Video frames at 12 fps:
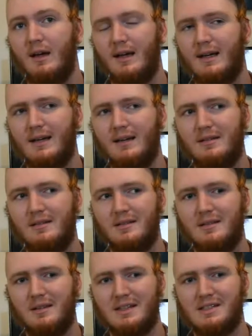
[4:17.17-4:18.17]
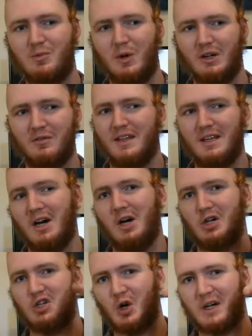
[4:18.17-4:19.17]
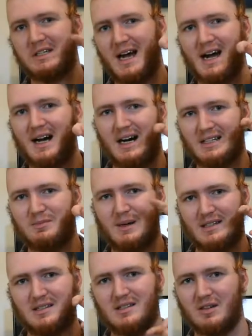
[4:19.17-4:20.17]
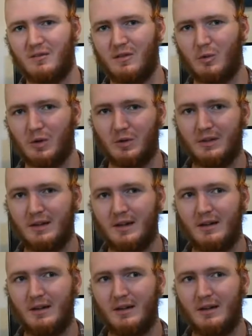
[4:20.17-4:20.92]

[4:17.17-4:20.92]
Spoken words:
And this is one of the shark attack hotspots of the world.